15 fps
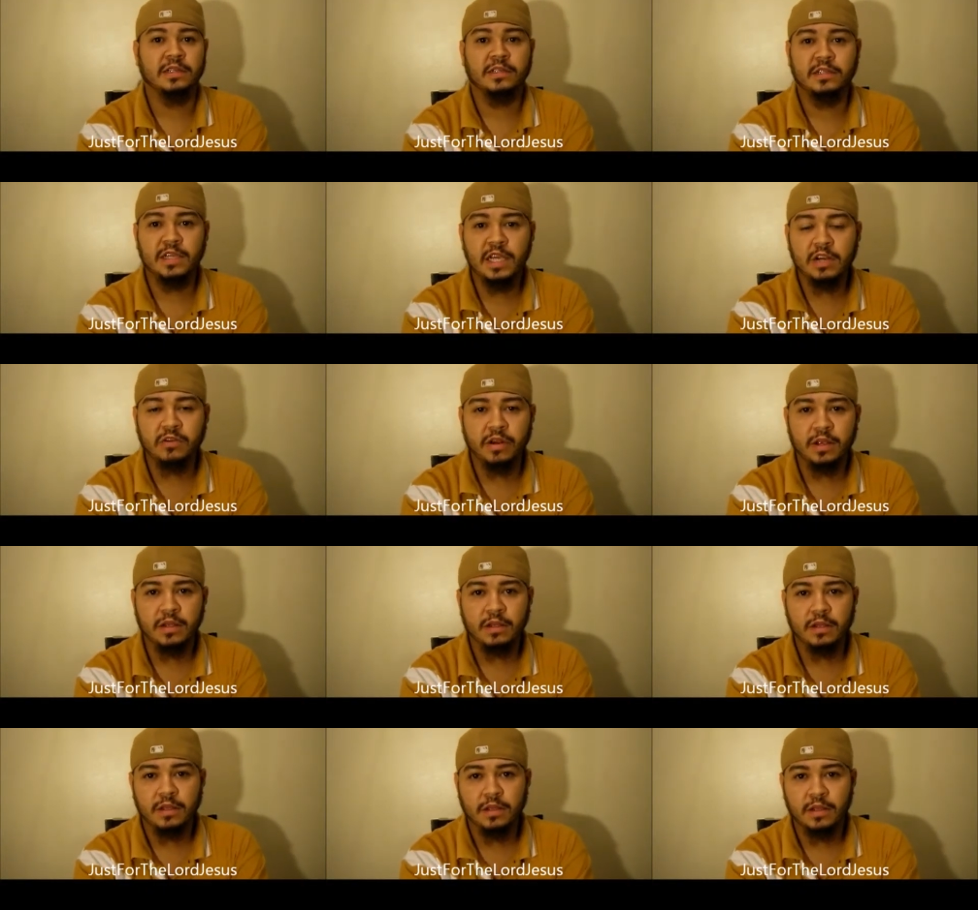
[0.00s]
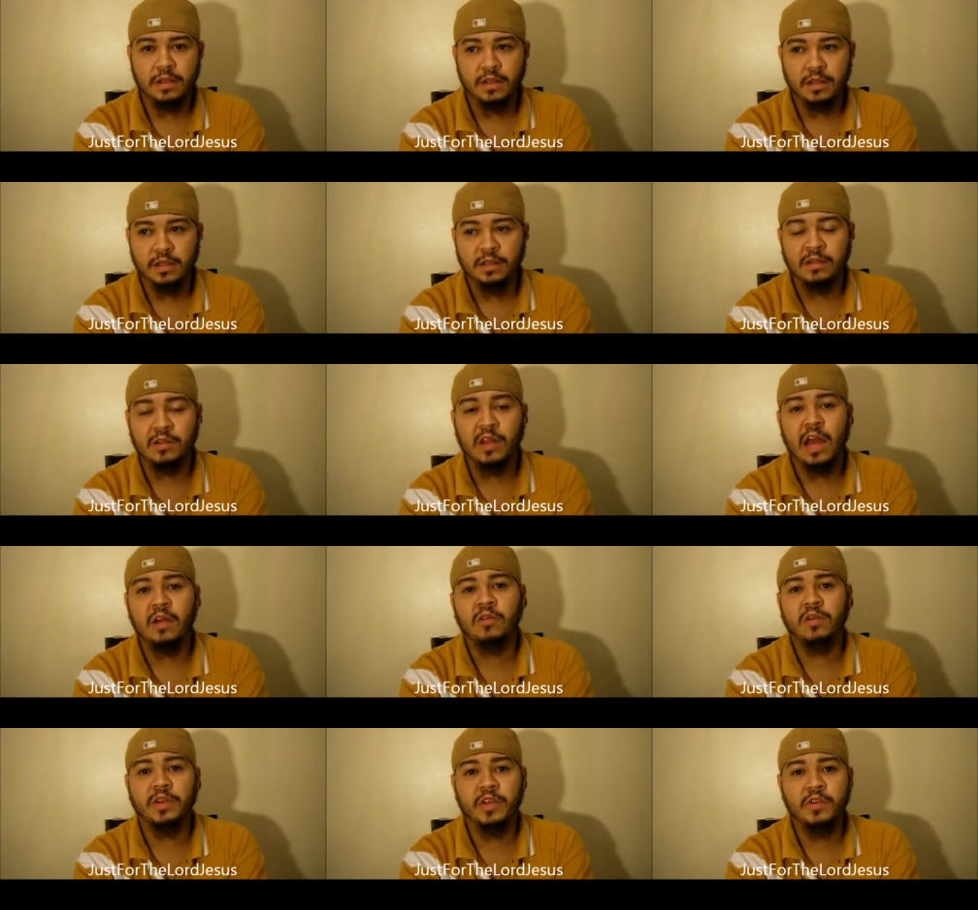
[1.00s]
secret, so that
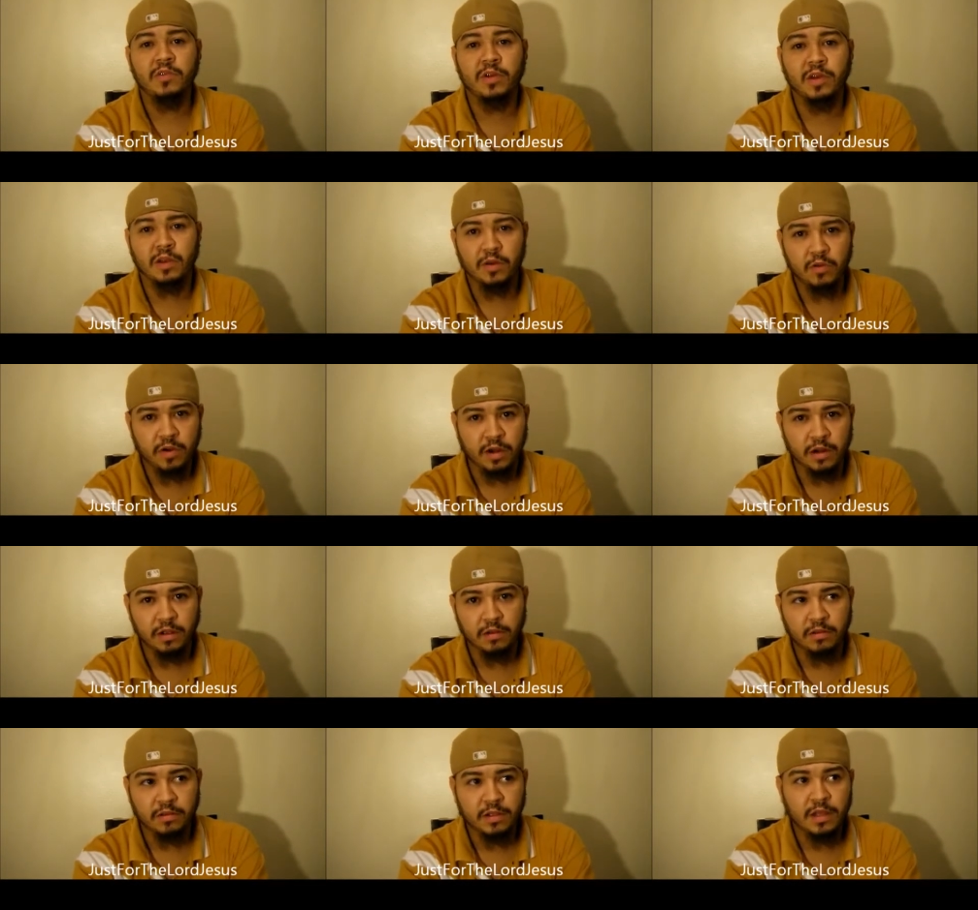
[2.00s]
only you and the Lord know.